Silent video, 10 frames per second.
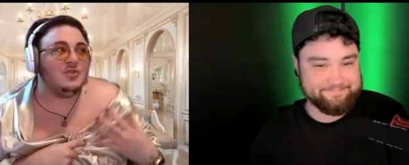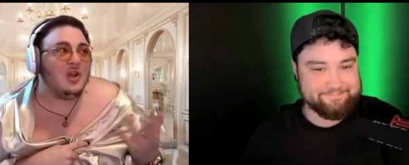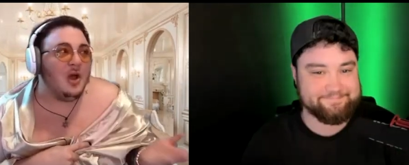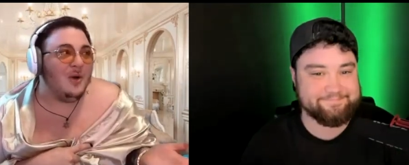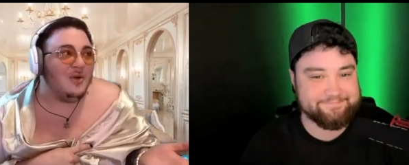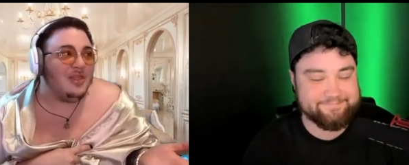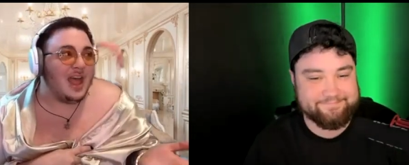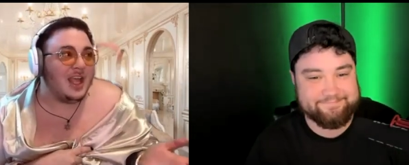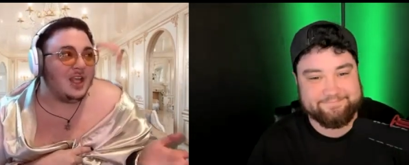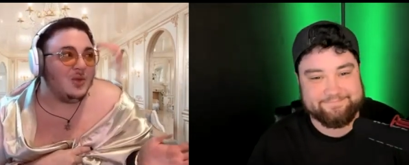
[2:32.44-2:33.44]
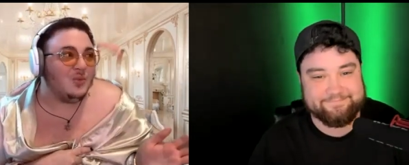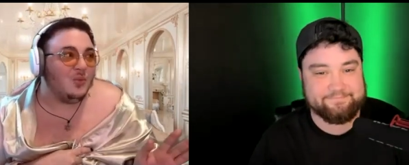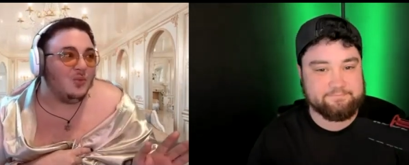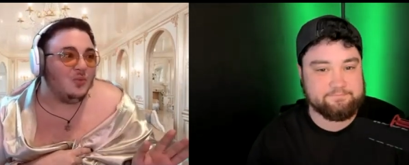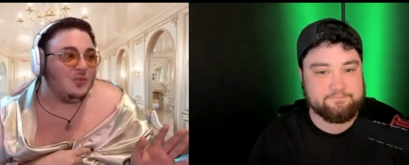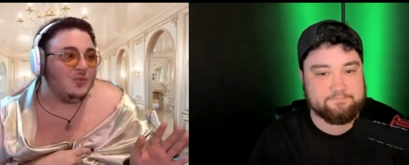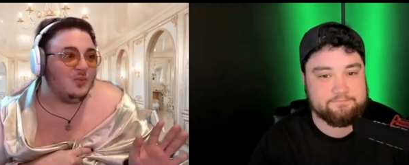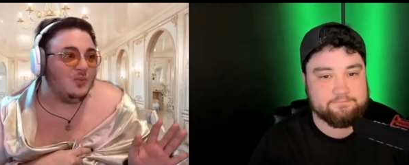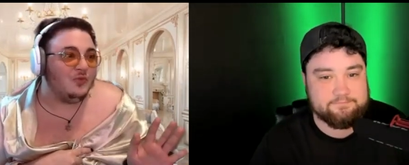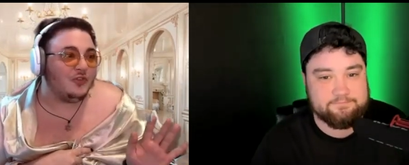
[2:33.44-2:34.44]
Speaker 1: know that you,
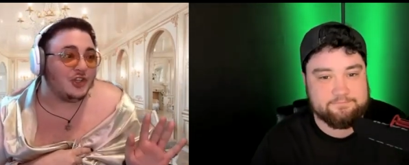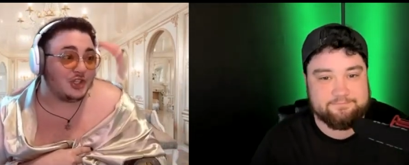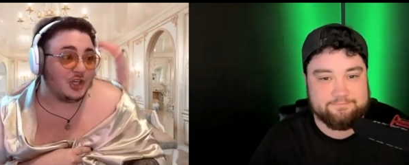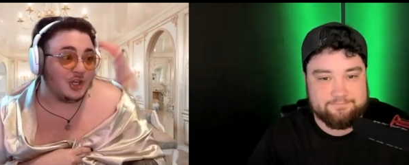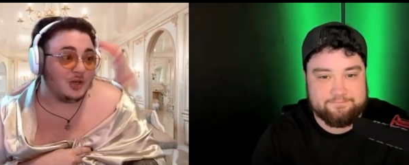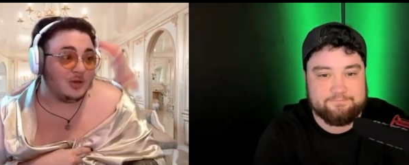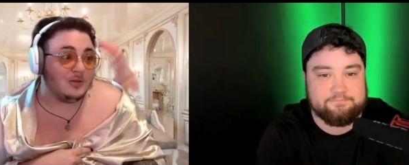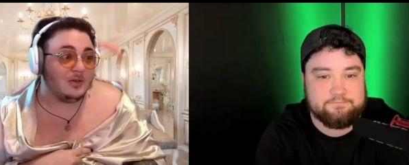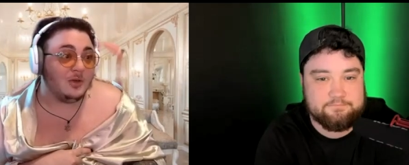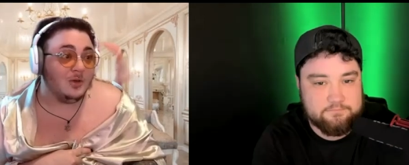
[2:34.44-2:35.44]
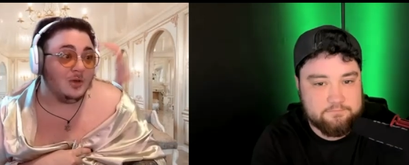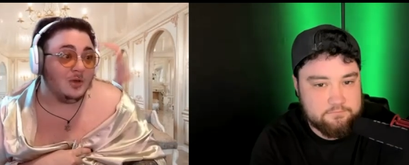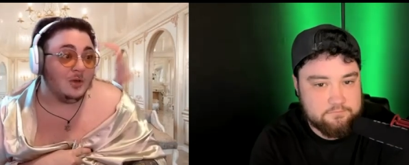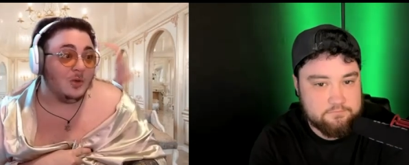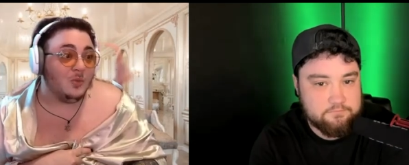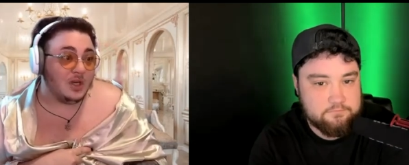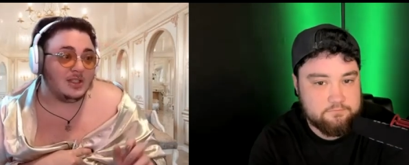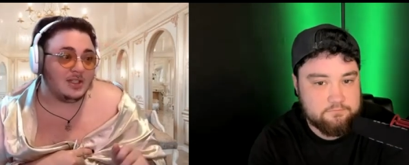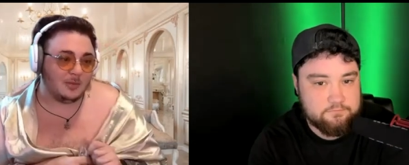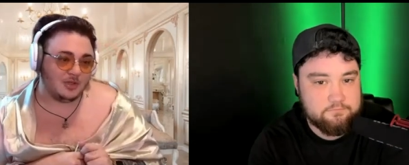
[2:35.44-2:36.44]
for sure, wanted
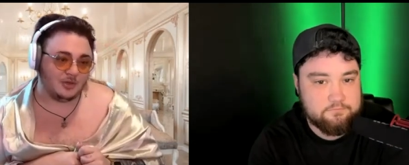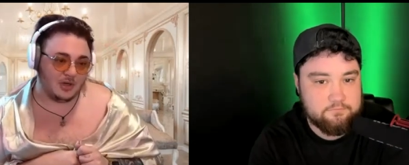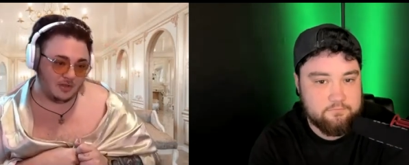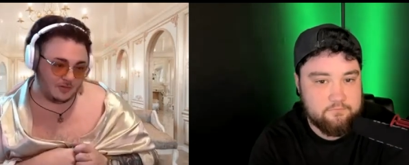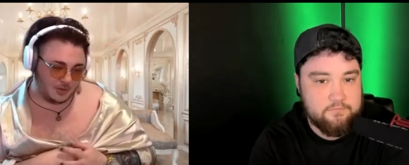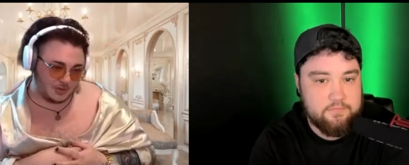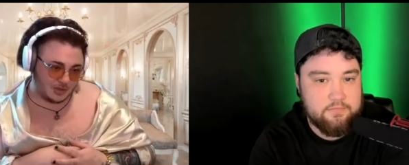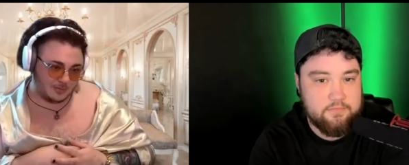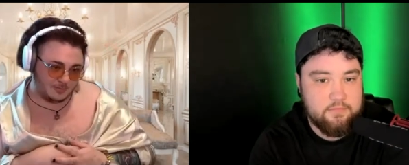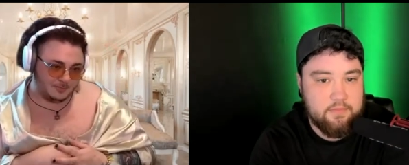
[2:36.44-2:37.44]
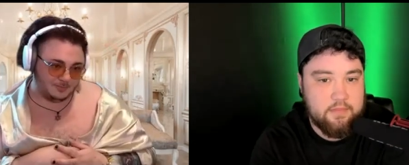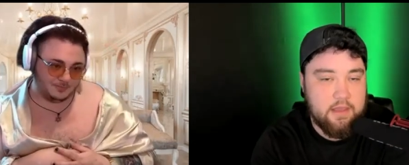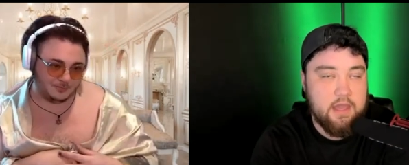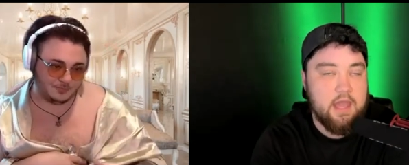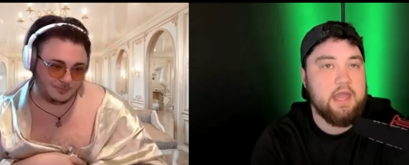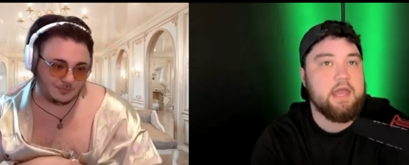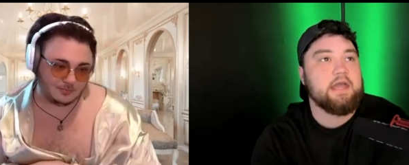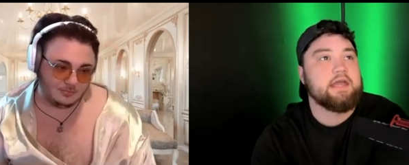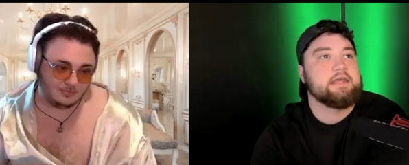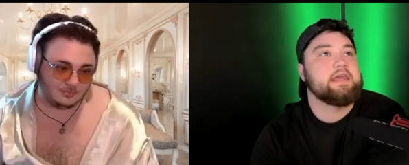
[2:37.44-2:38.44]
top surgery in the future?
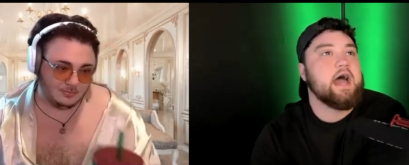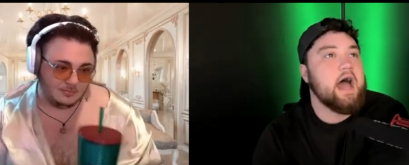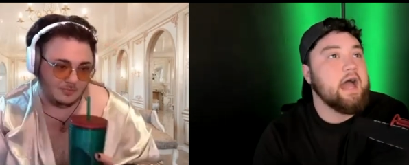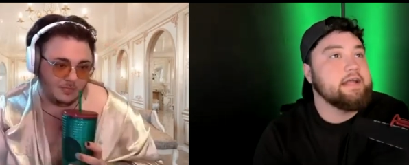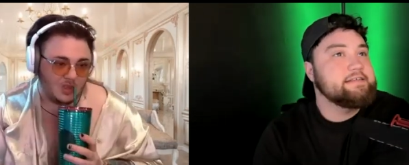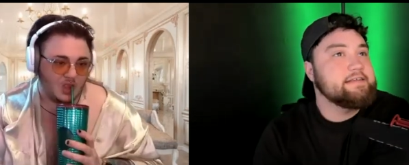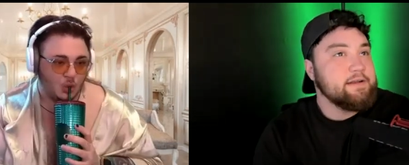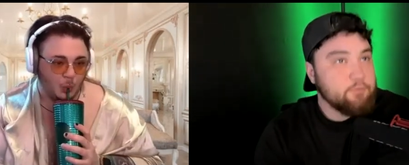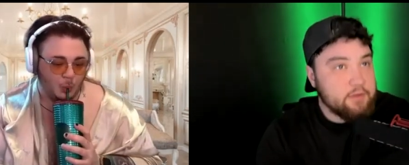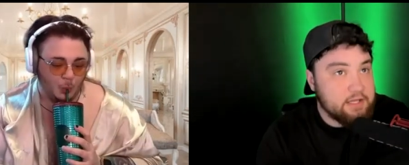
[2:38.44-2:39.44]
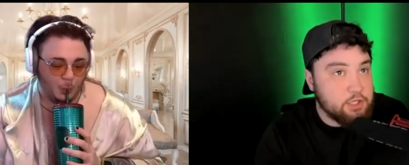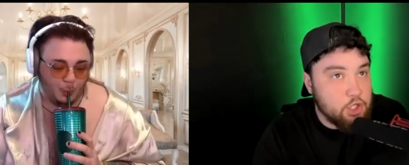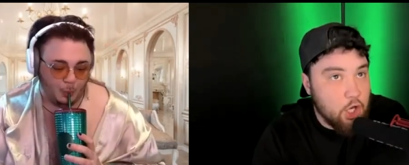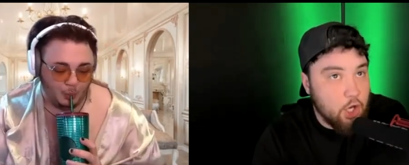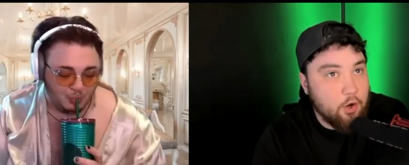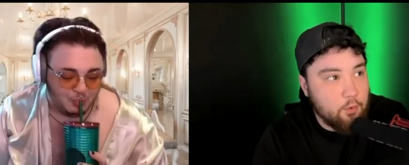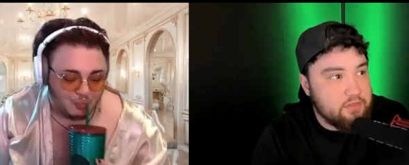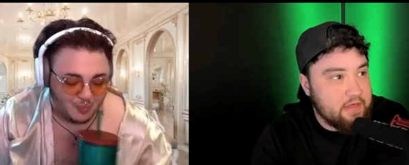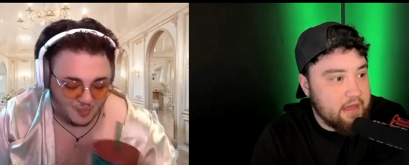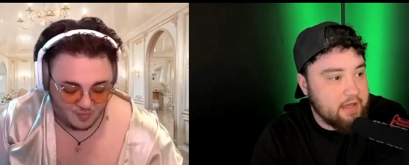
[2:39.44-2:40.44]
Speaker 2: Yeah, I didn't really know
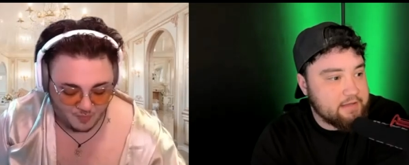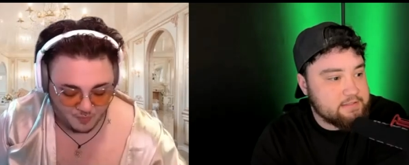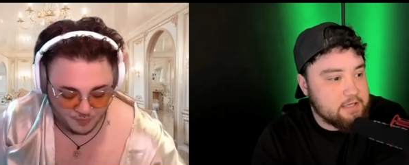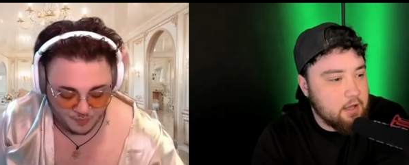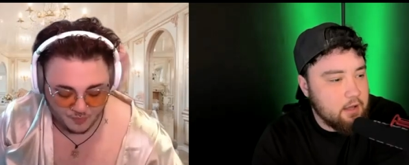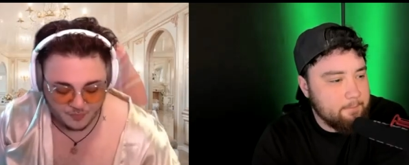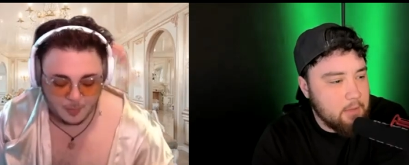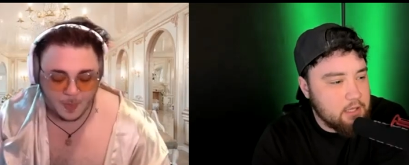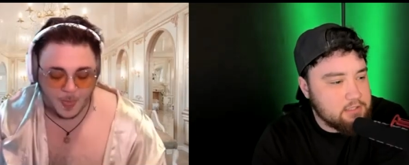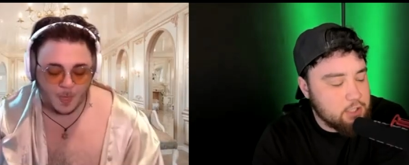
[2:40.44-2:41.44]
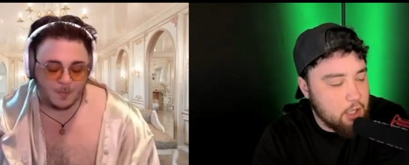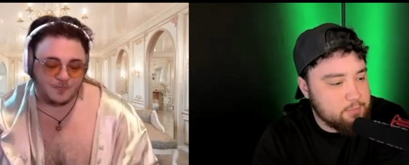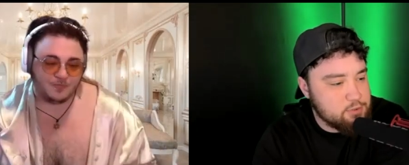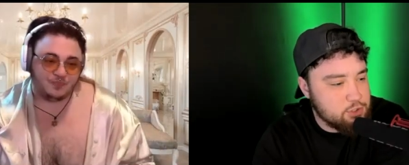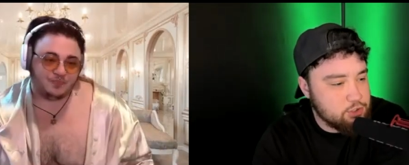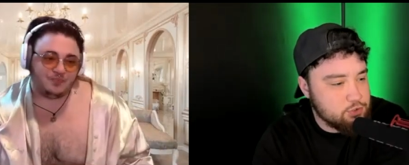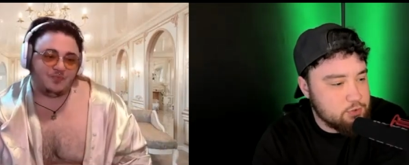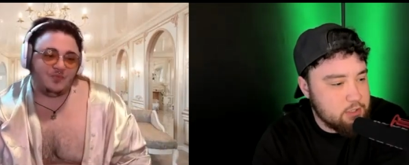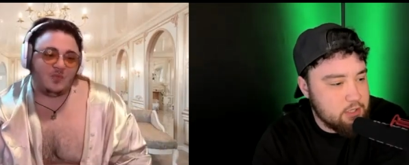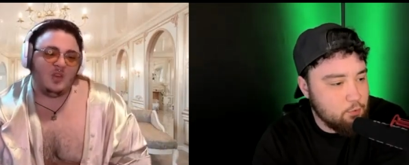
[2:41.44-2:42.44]
that um top
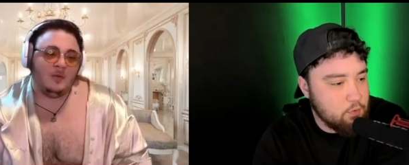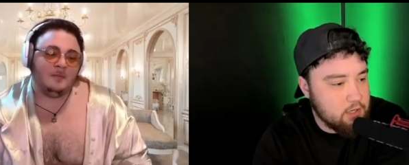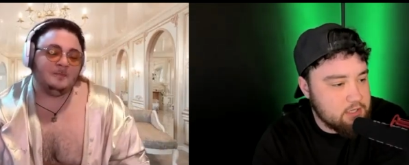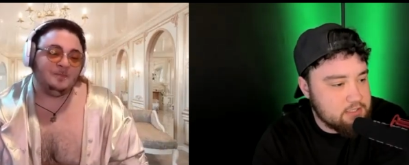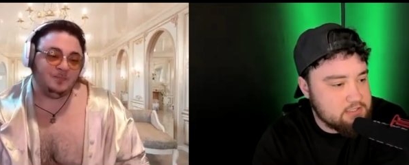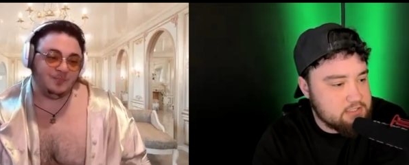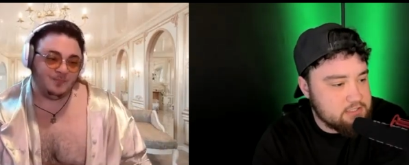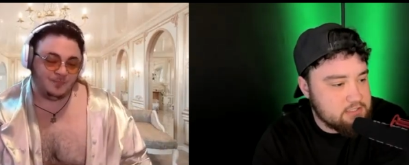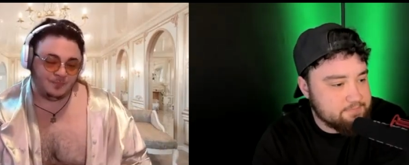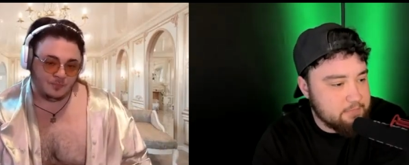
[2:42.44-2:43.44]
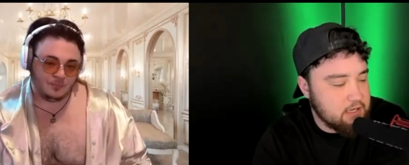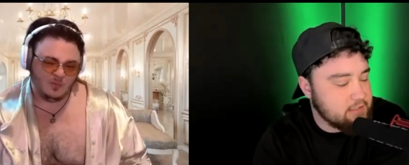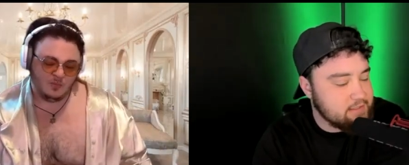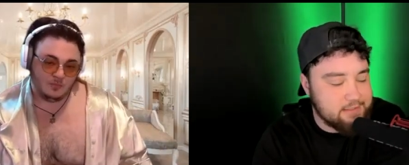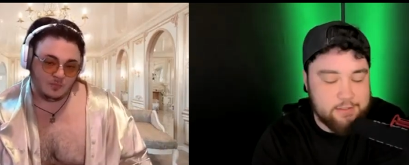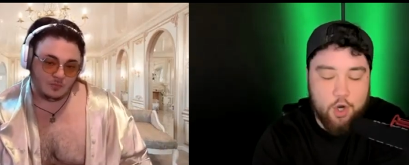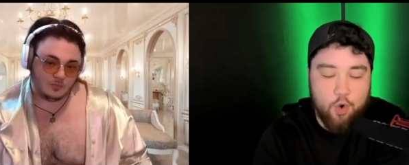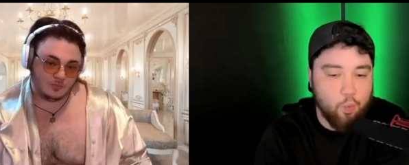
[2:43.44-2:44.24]
surgery was I didn't know